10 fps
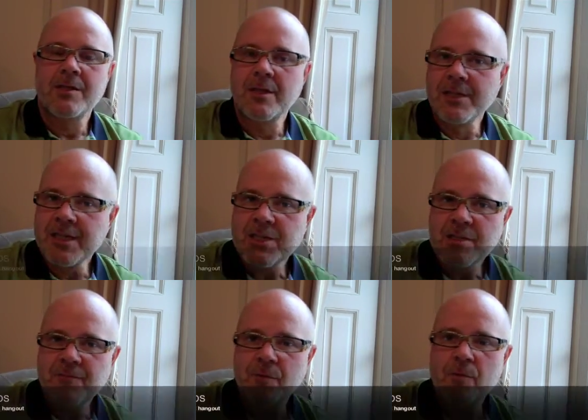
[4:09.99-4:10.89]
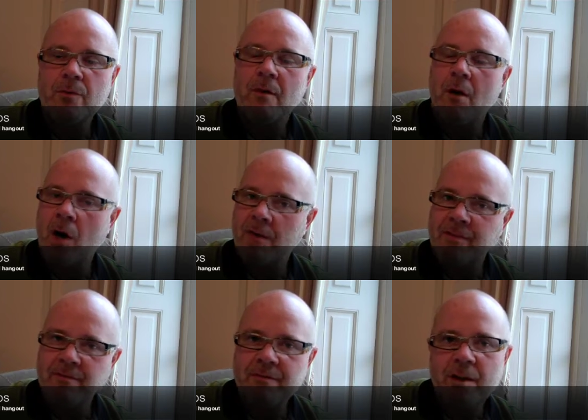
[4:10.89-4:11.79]
Delicious food,
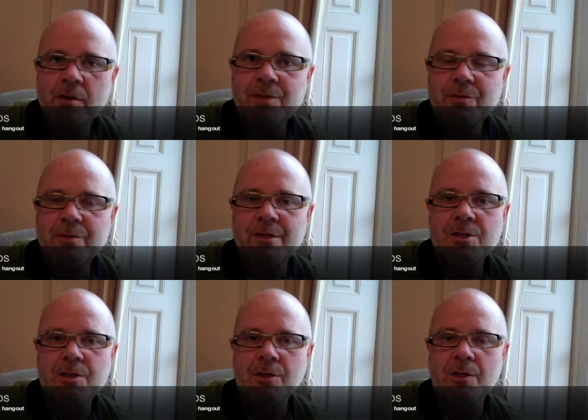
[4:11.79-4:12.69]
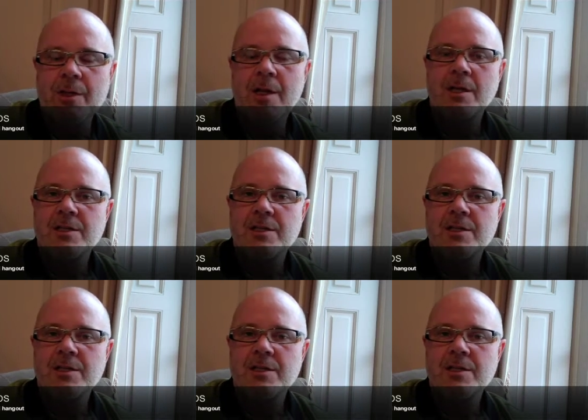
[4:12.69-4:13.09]
often very traditional,